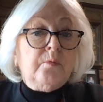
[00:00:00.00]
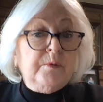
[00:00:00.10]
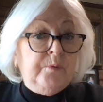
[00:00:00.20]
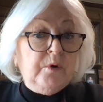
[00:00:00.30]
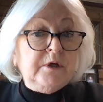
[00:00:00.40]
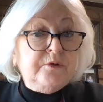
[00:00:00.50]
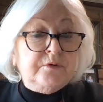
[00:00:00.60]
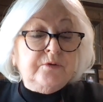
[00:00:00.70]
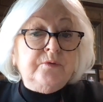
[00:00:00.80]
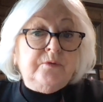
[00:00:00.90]
reported
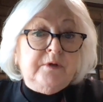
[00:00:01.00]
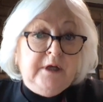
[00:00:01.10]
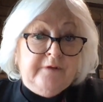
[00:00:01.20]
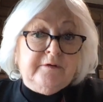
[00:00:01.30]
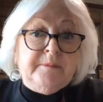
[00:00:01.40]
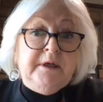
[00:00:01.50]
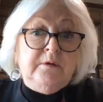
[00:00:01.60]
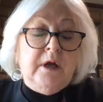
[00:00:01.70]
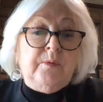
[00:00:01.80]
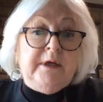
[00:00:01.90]
to the
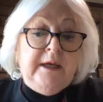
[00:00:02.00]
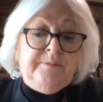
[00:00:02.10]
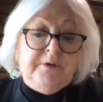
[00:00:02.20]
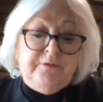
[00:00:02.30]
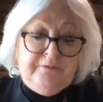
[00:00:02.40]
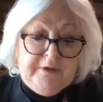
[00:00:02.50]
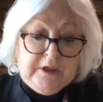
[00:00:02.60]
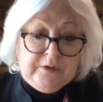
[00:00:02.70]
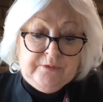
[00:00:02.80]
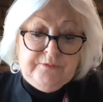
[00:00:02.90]
government, and we keep those
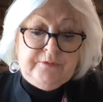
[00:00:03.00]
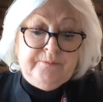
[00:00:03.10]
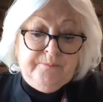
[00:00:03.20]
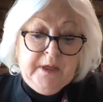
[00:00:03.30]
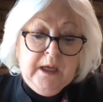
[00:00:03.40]
figures.